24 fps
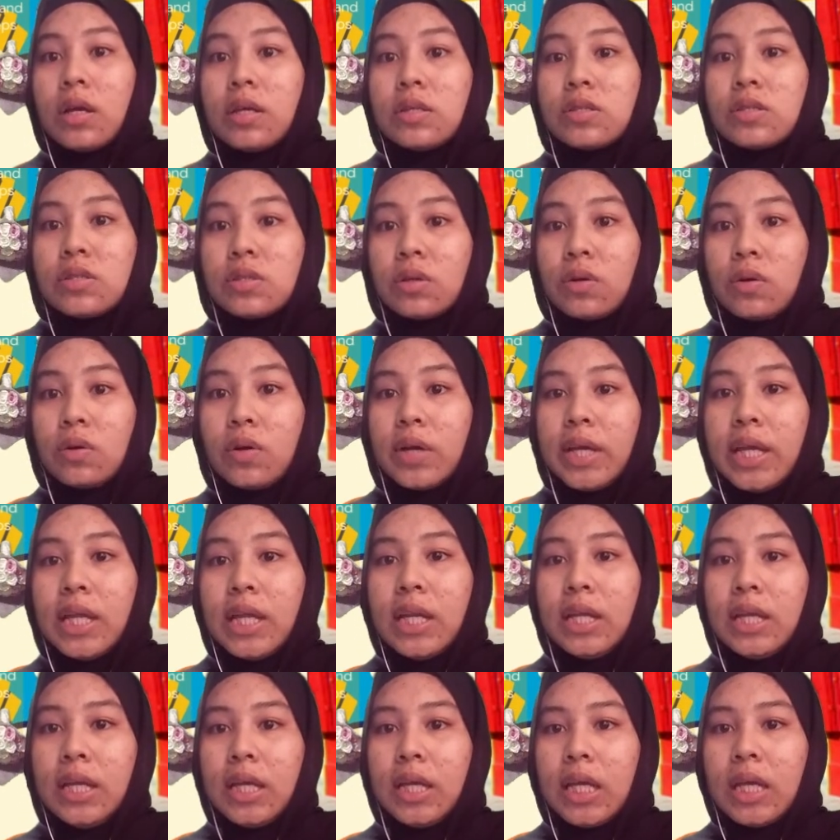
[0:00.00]
So
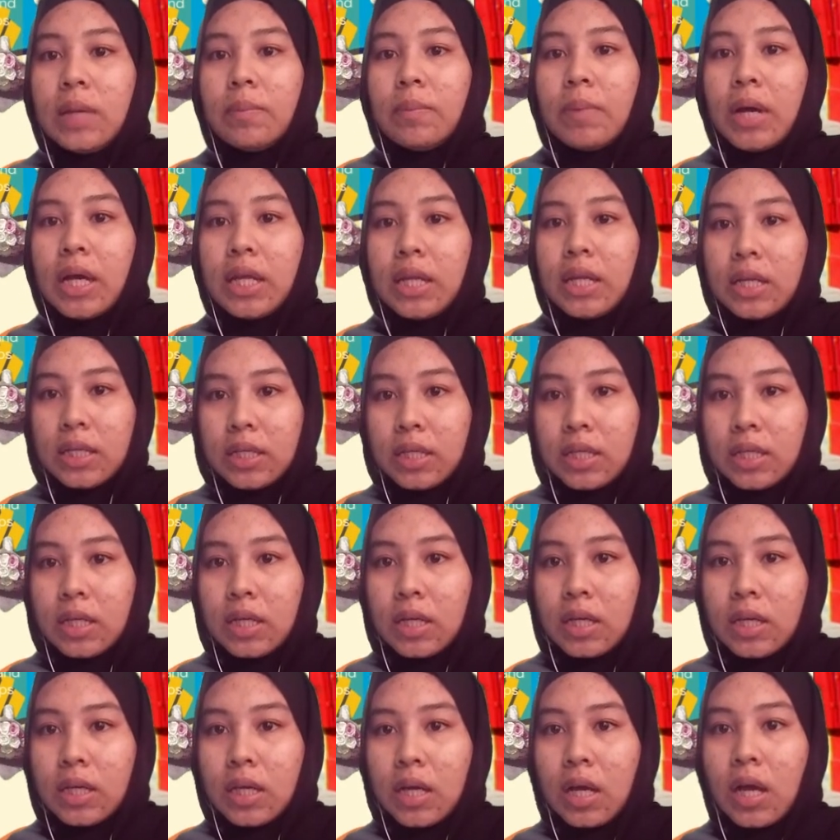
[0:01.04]
in E minor,
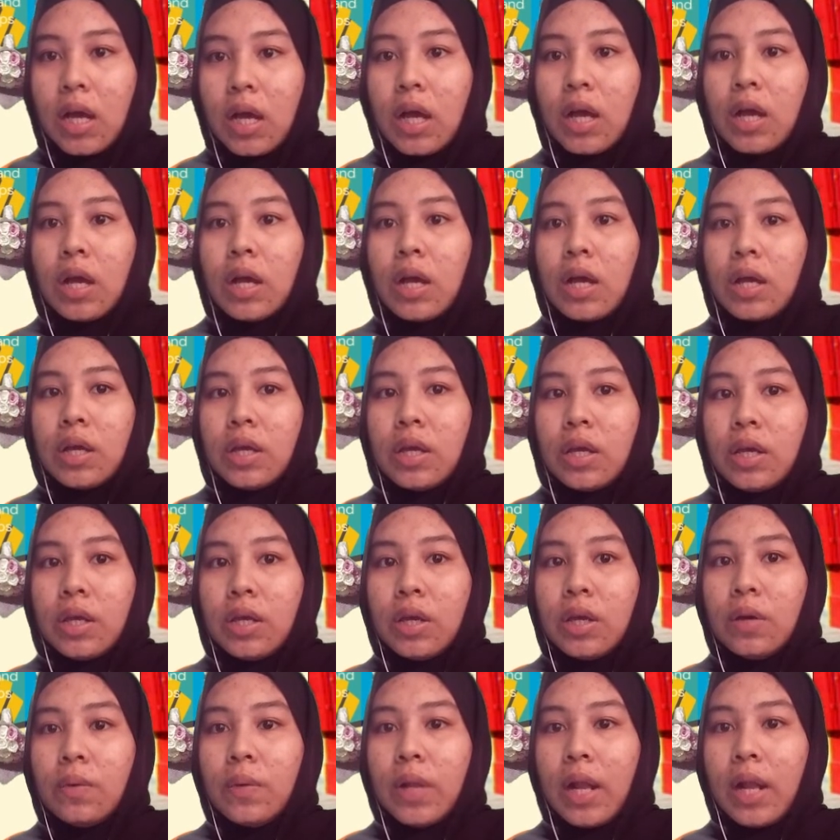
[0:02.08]

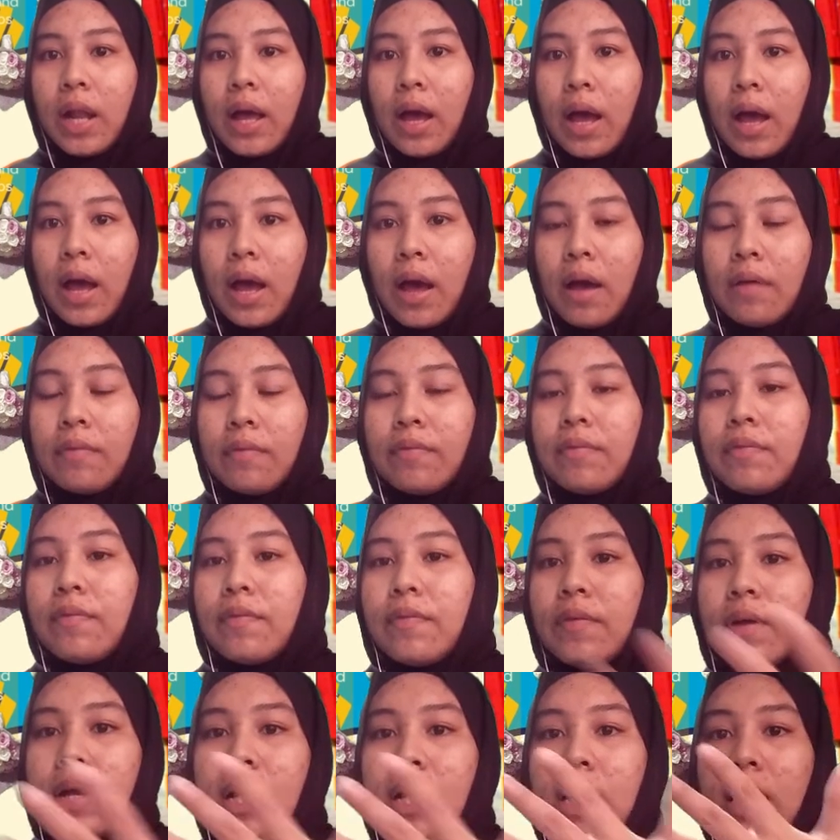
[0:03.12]
you will have
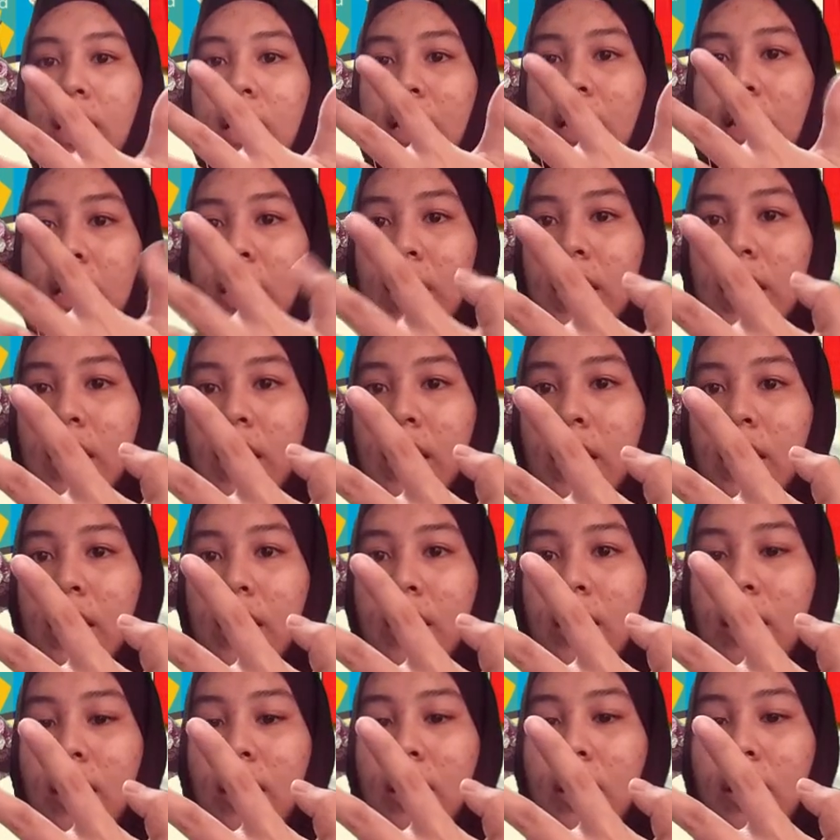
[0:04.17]
E,
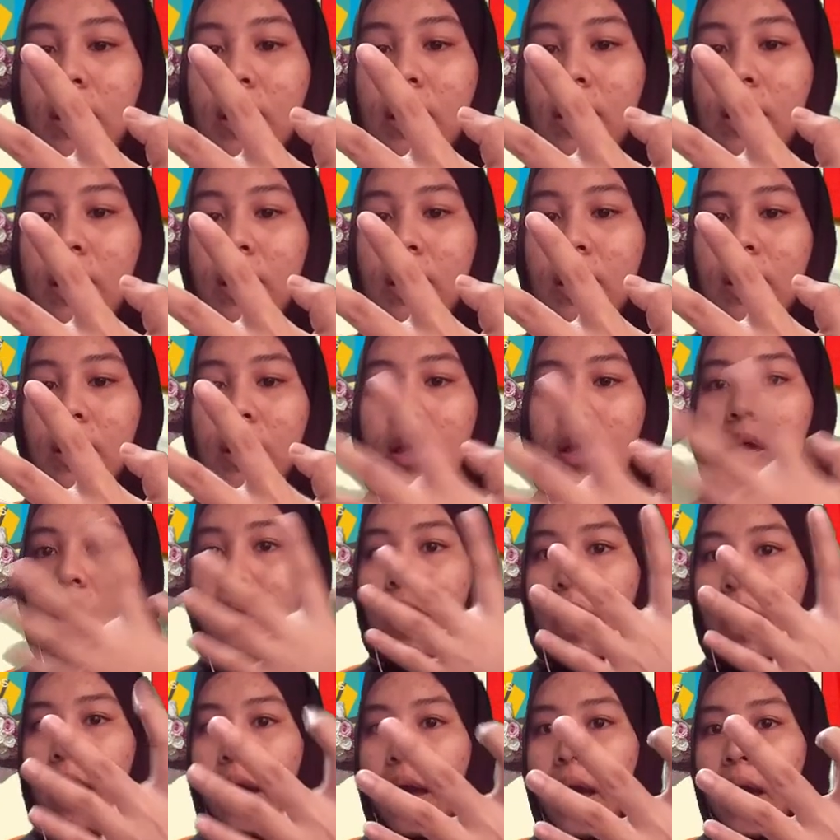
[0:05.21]

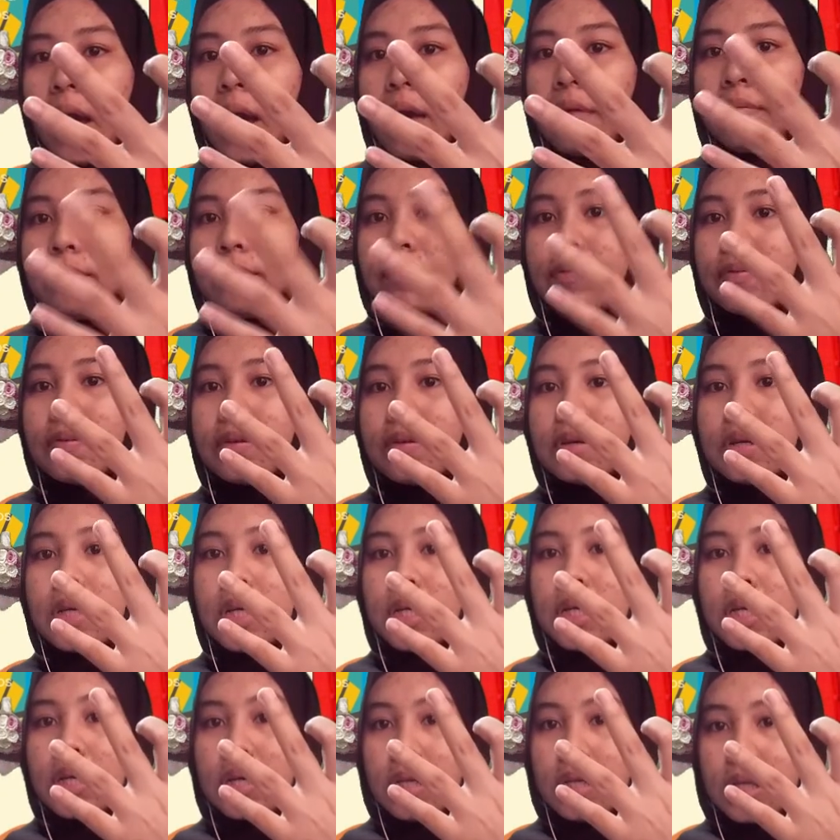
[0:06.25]
F,
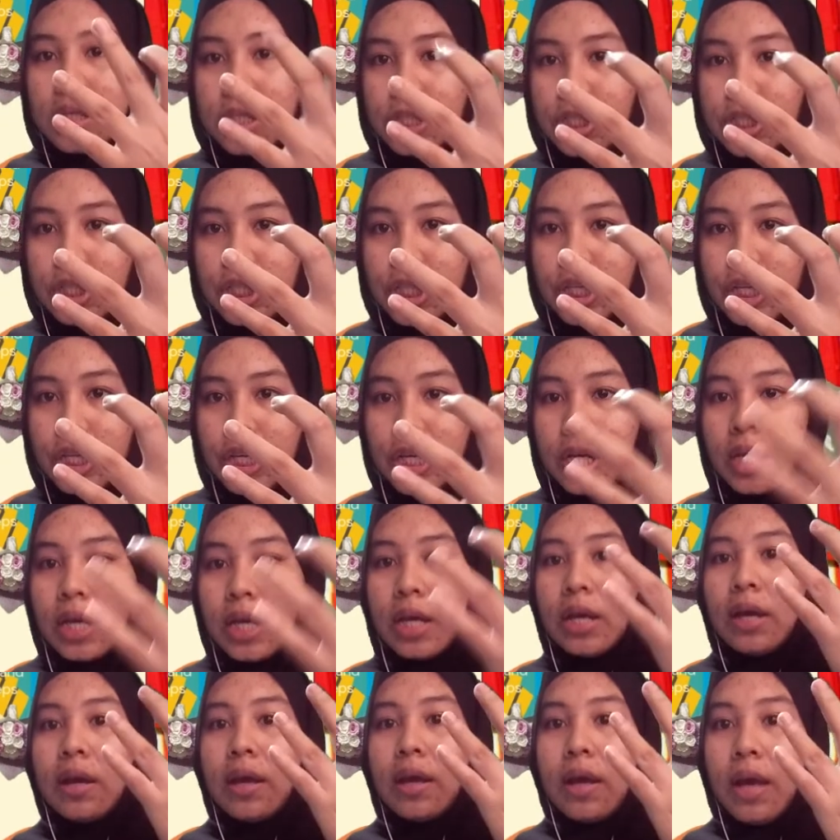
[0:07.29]
G,
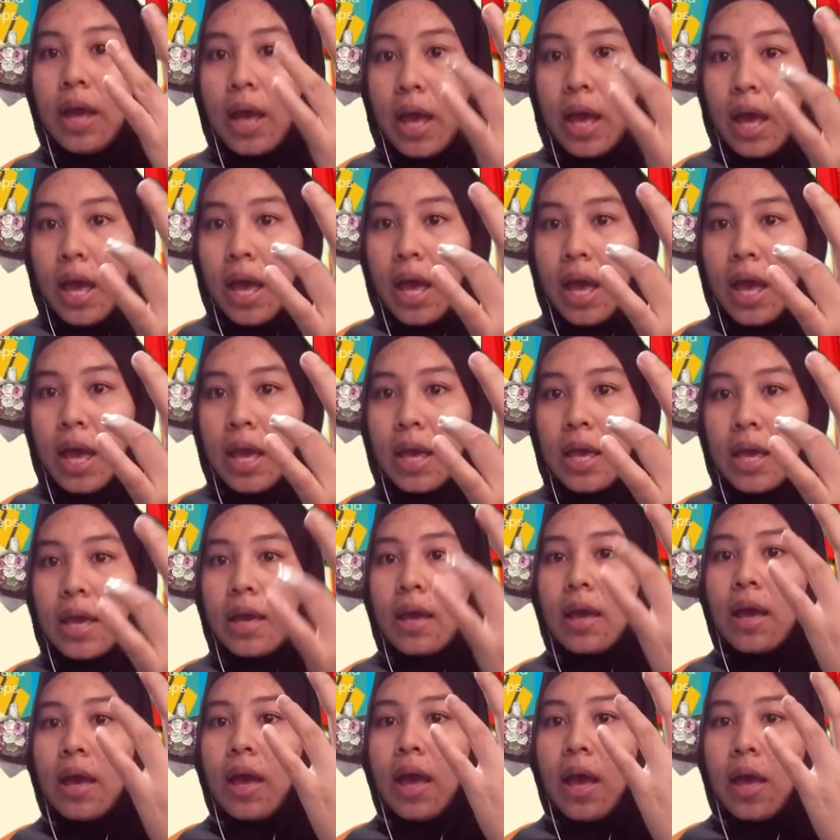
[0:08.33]
A,
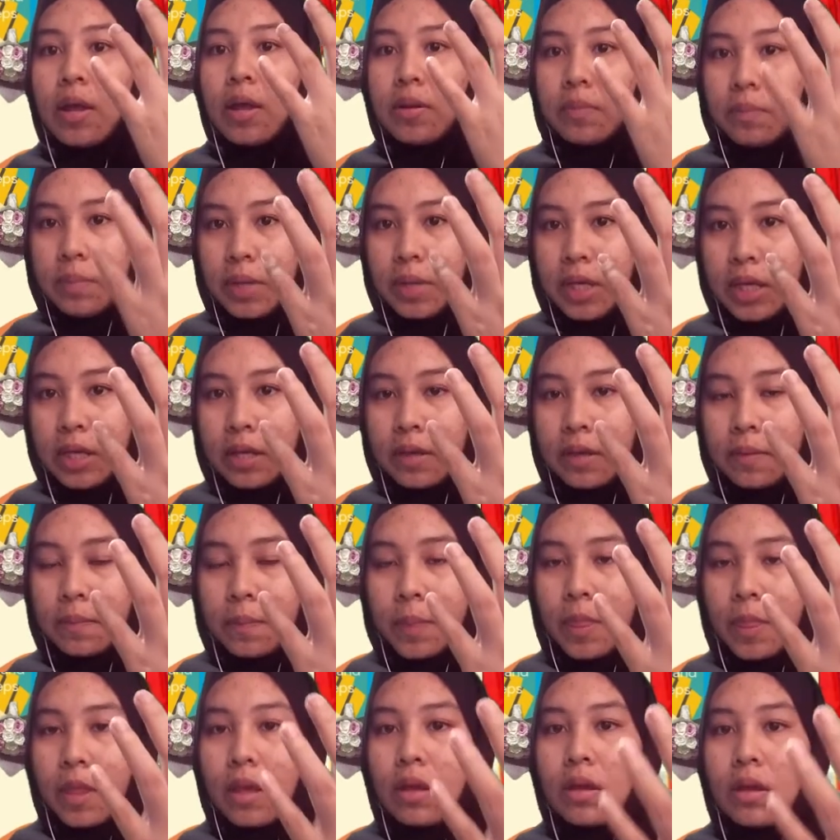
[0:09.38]
and B.
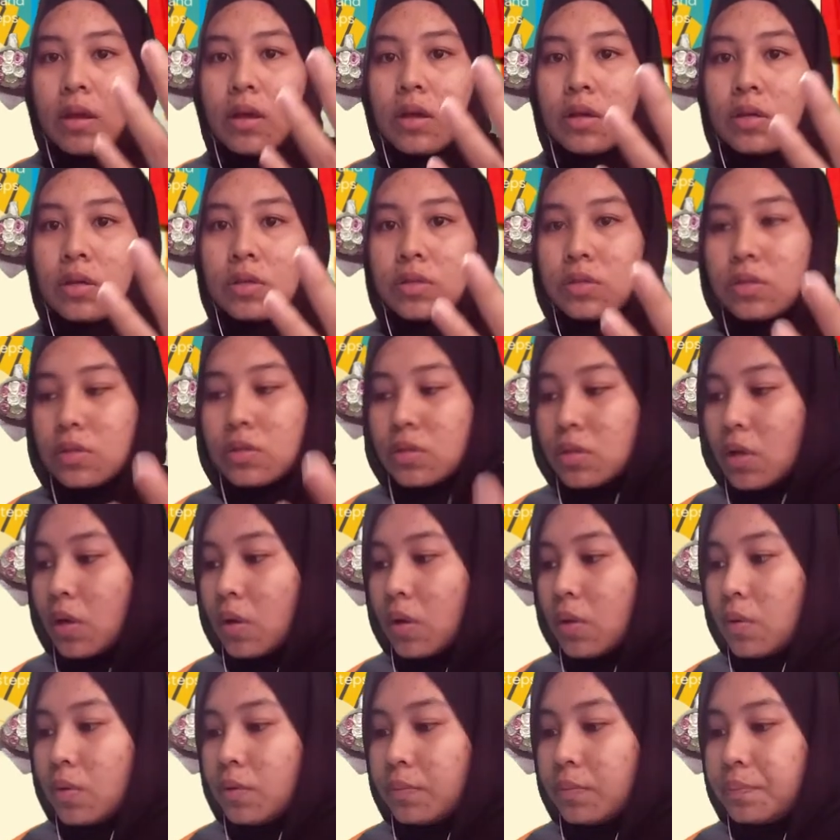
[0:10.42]

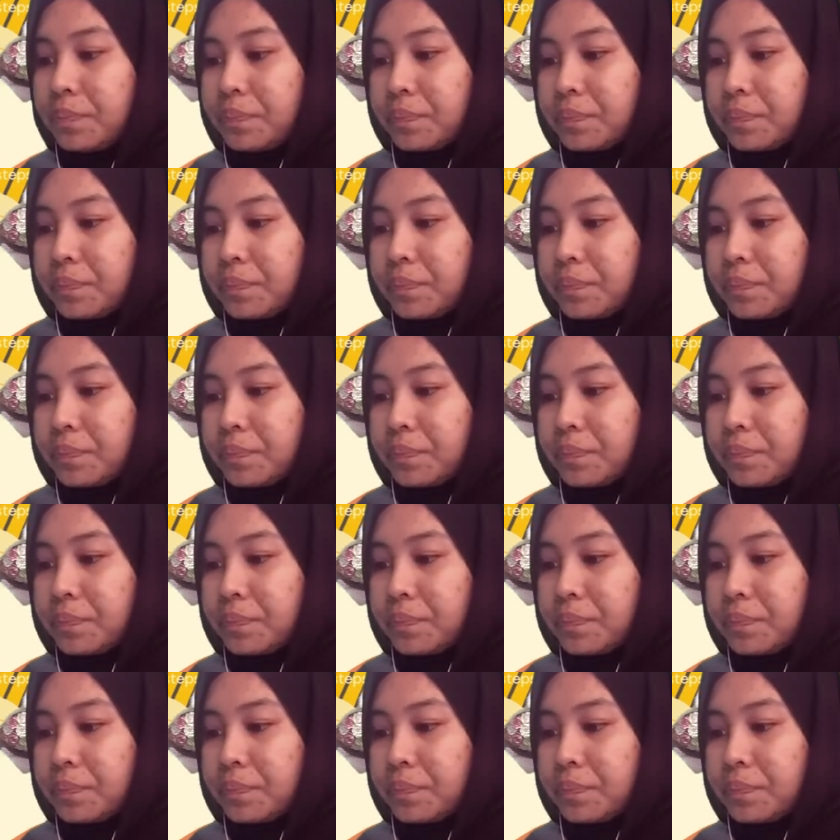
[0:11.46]
So